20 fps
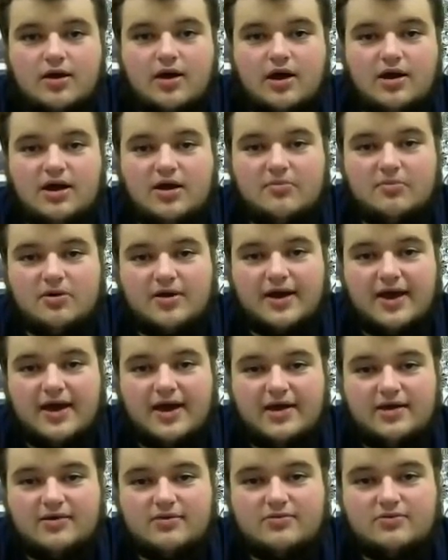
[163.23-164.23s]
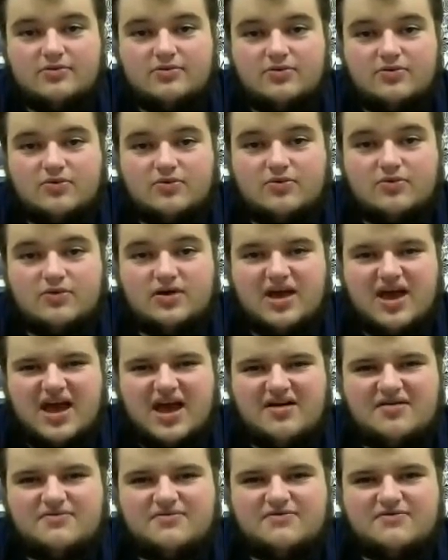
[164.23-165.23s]
At number 8, we
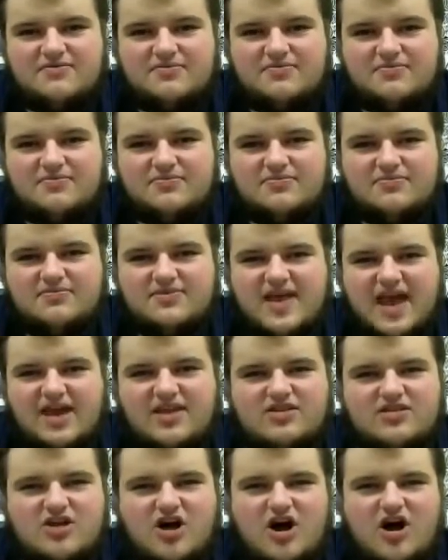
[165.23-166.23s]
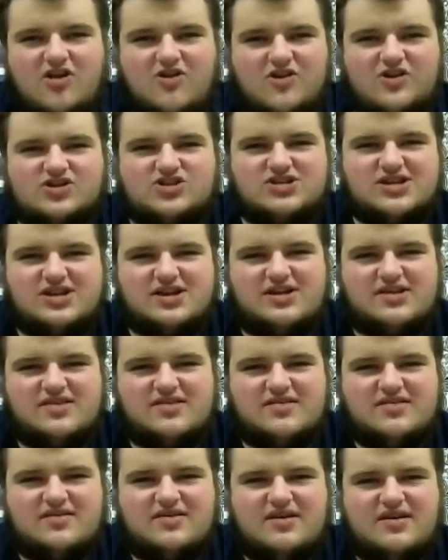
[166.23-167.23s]
have
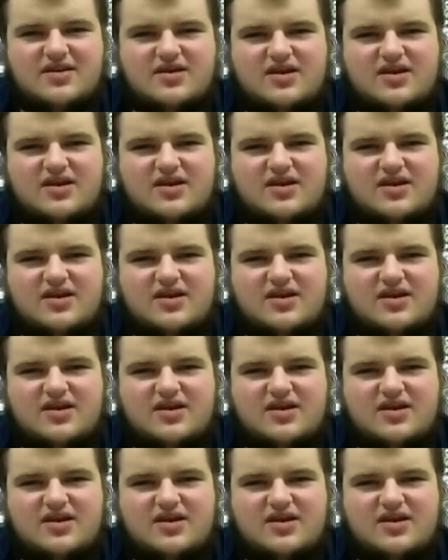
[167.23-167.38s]
technologies.